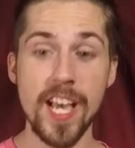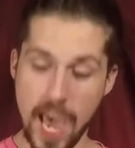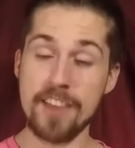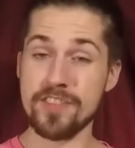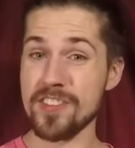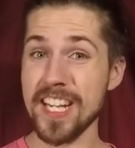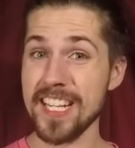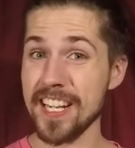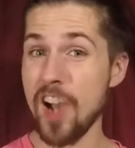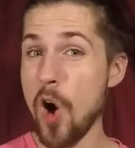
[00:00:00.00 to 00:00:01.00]
after
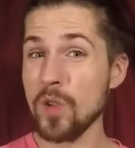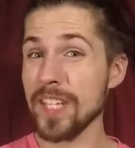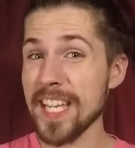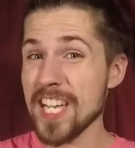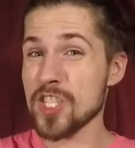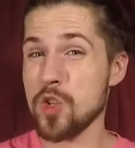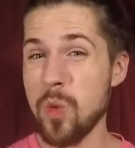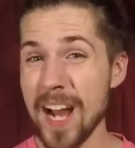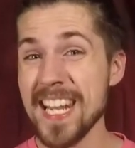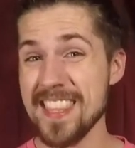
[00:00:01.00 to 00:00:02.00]
needing only
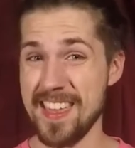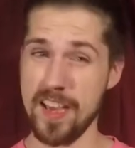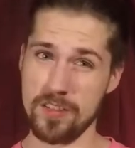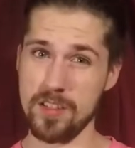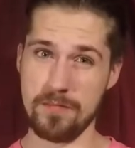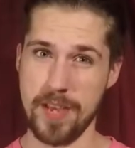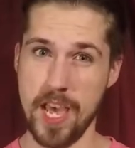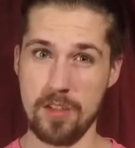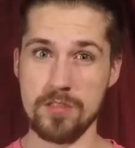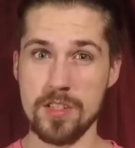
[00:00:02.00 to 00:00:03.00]
20,000
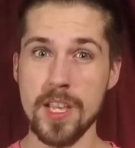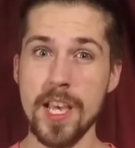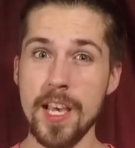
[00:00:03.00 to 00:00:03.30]
pounds